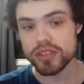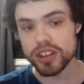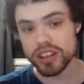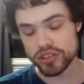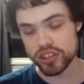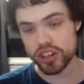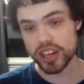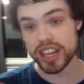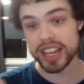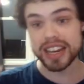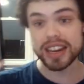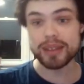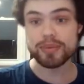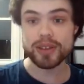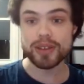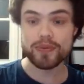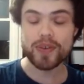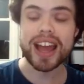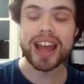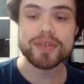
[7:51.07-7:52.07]
sorry, it can
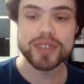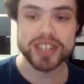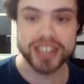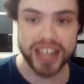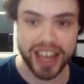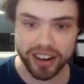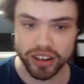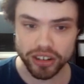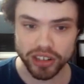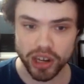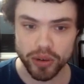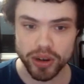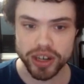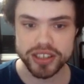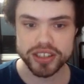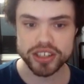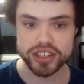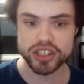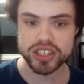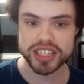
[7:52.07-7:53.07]
be 5 attack or lower
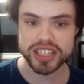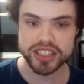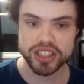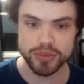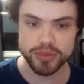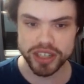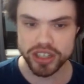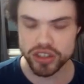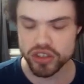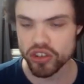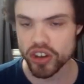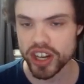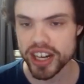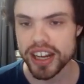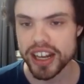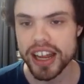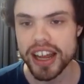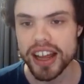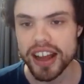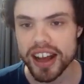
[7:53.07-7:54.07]
because it just needs to be destroyed.